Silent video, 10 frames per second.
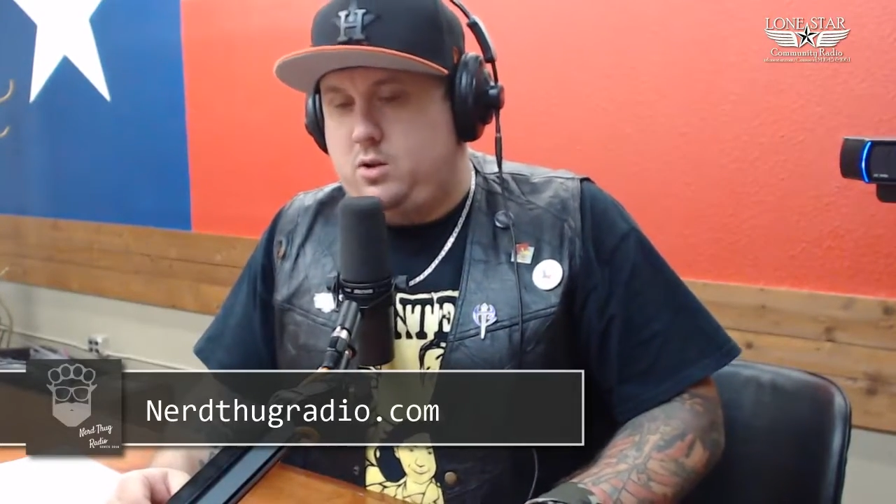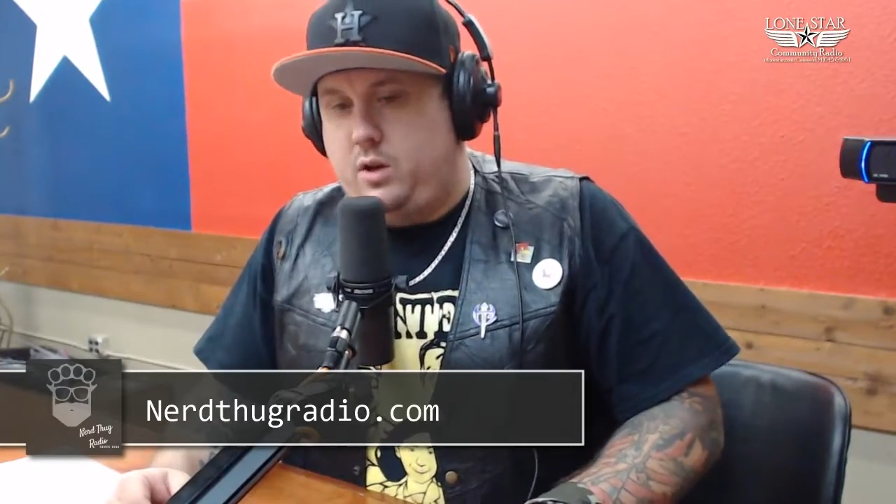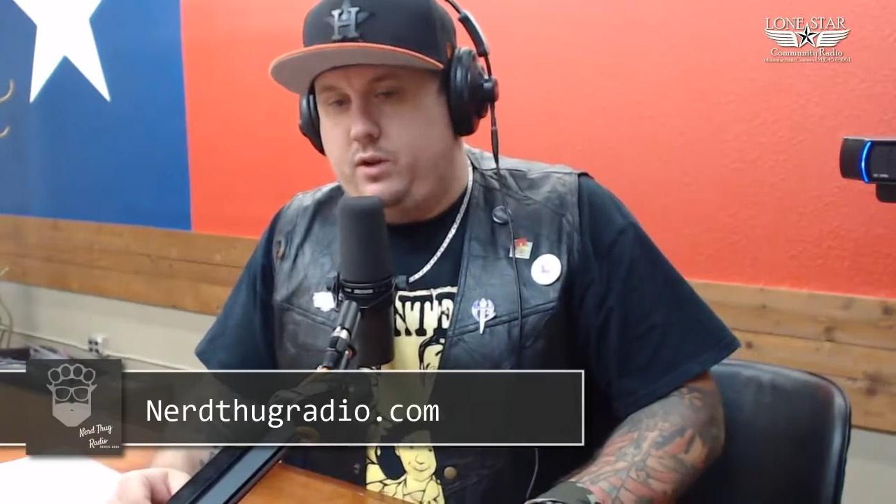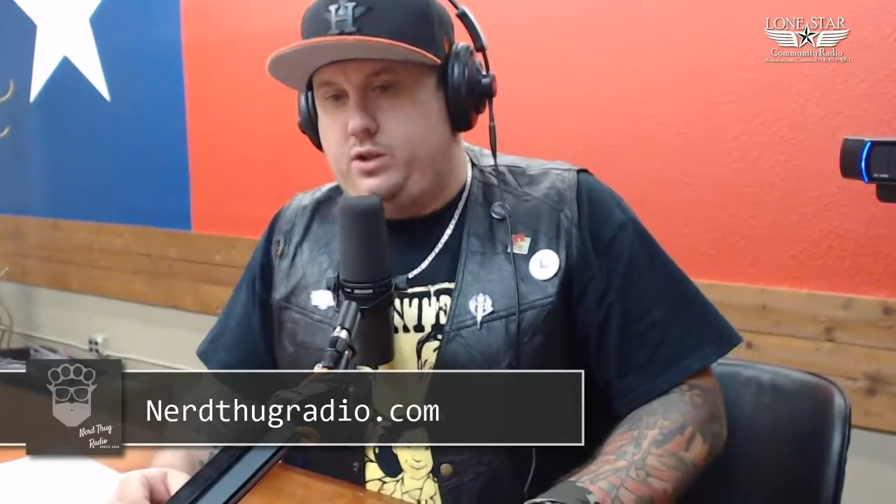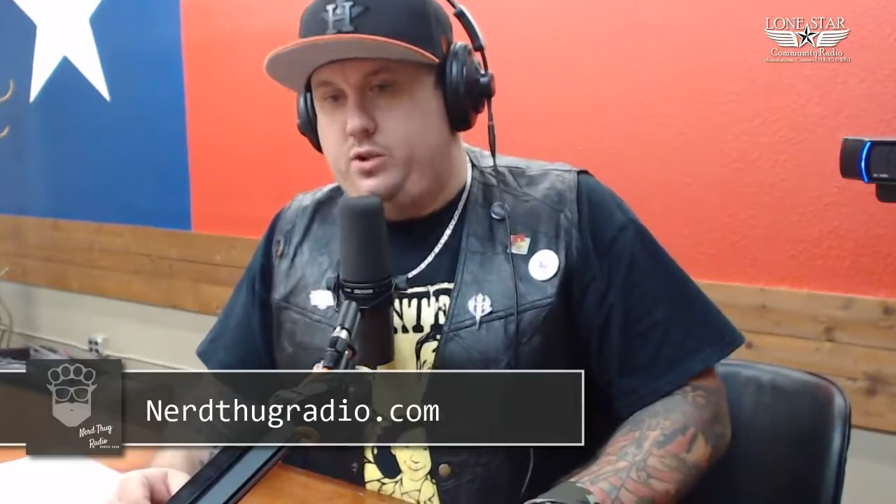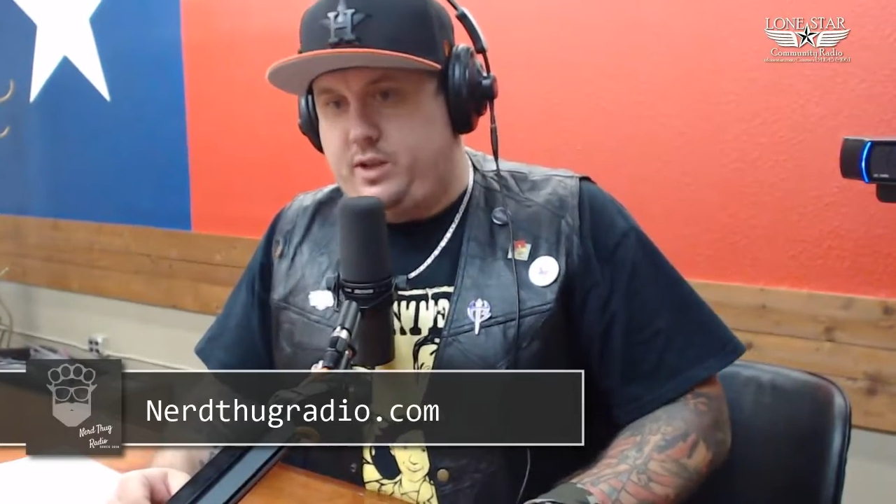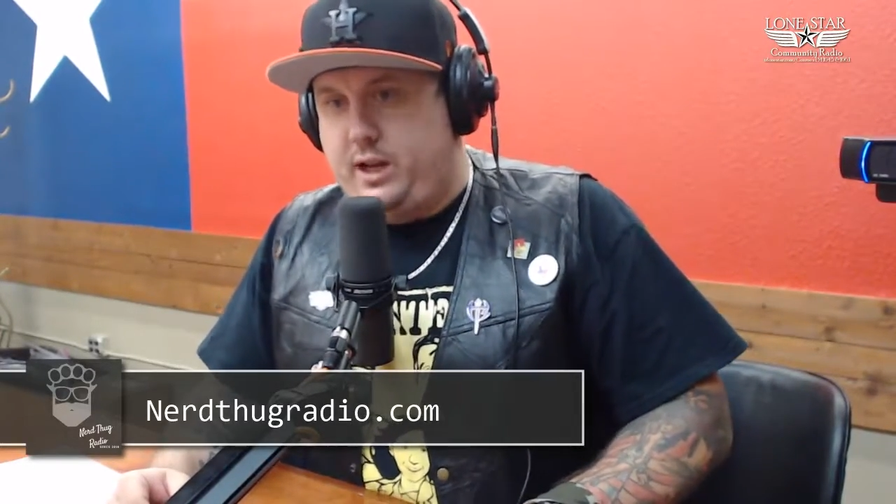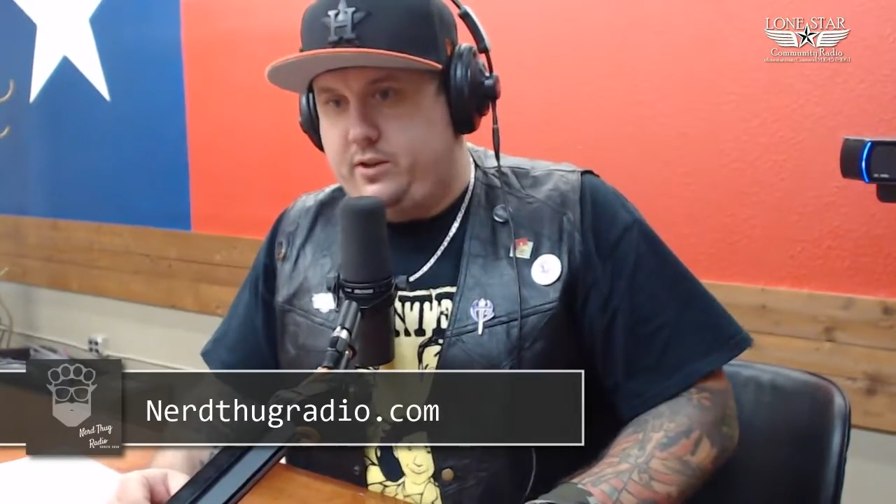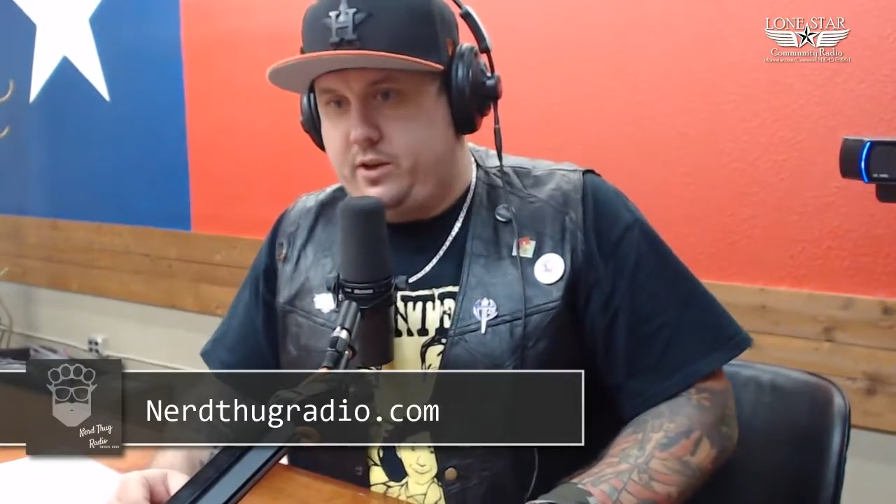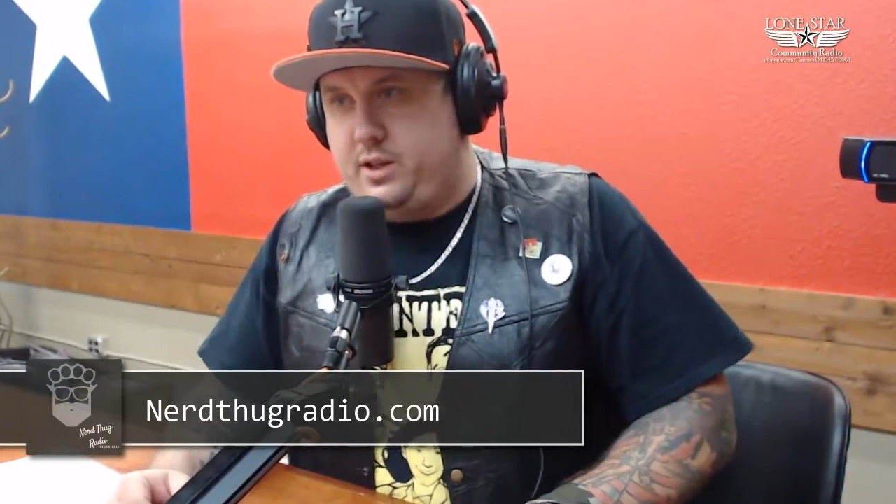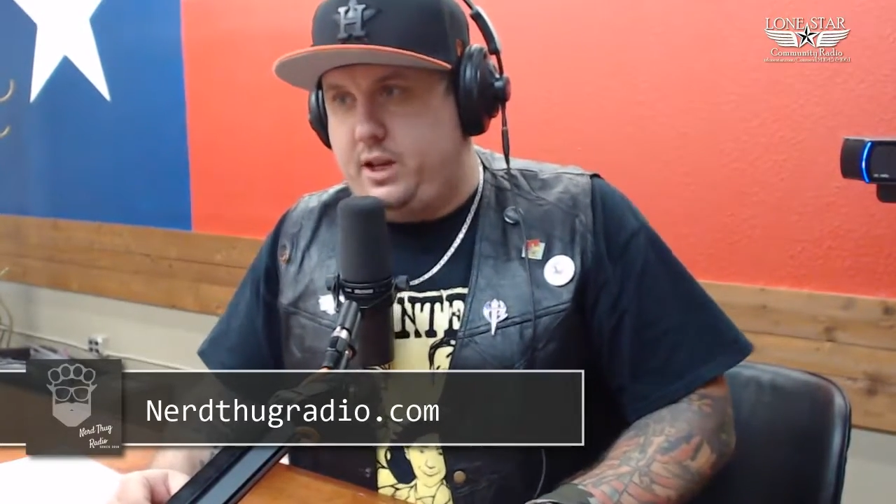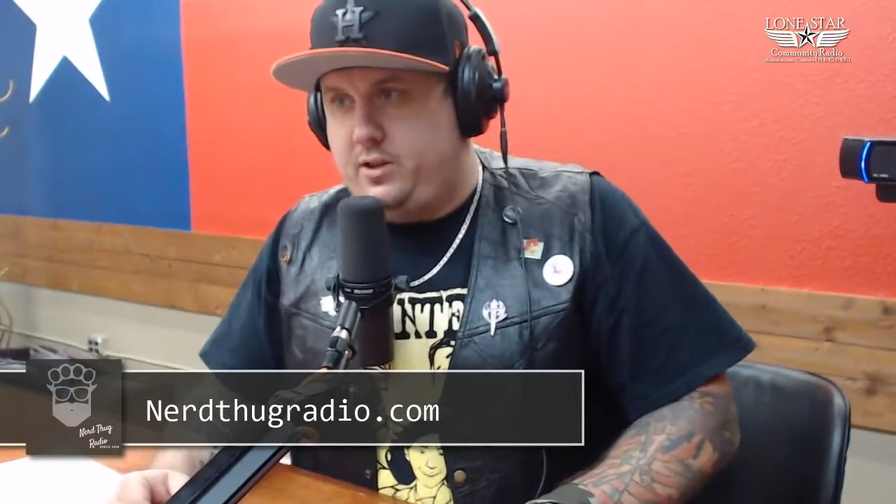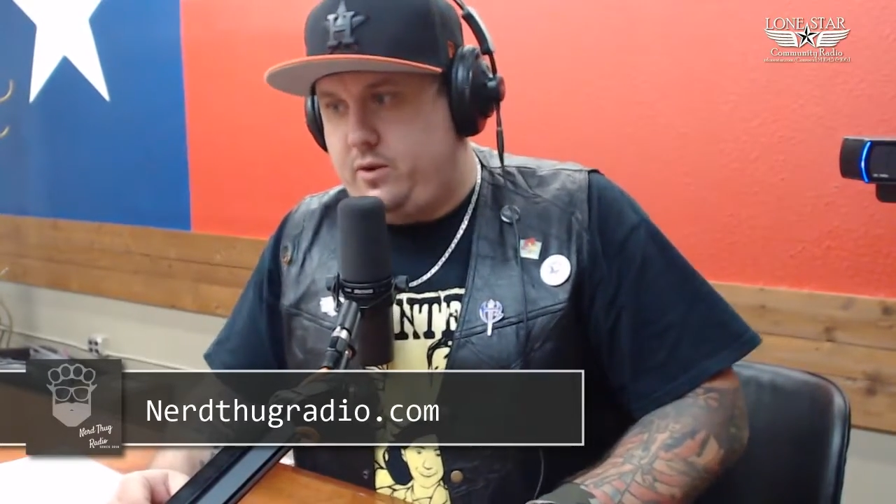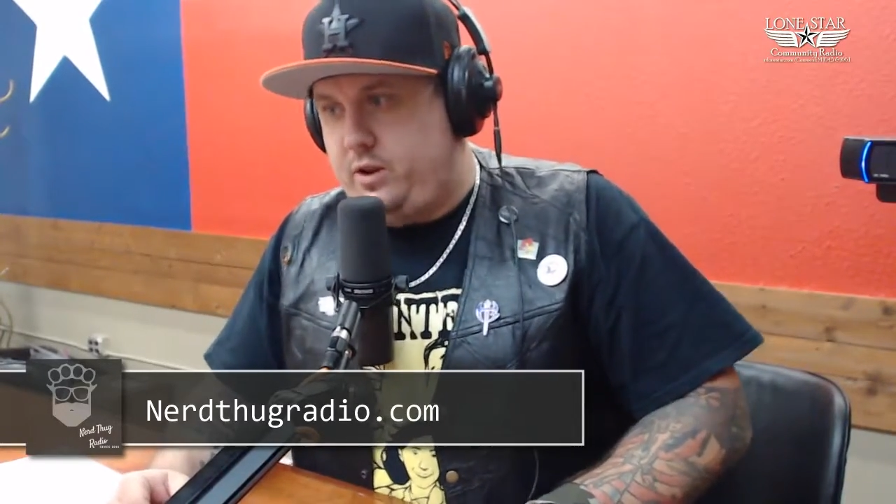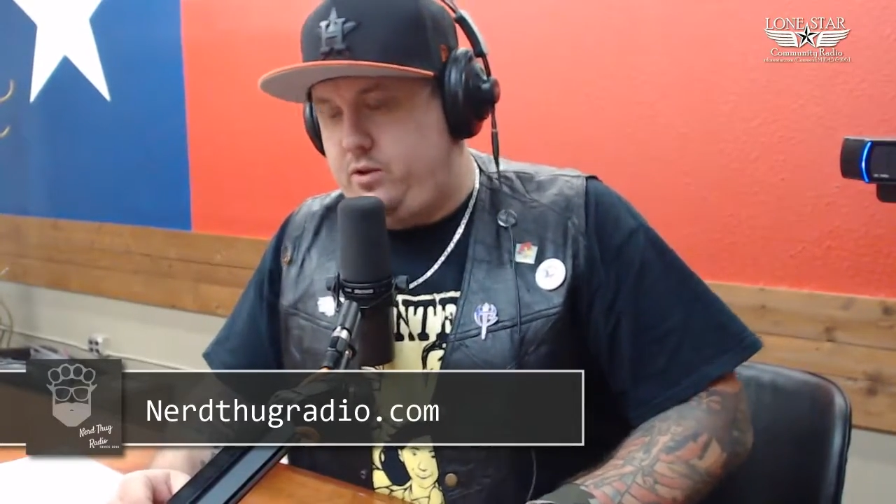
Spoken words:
So every Tuesday and Thursday at 3,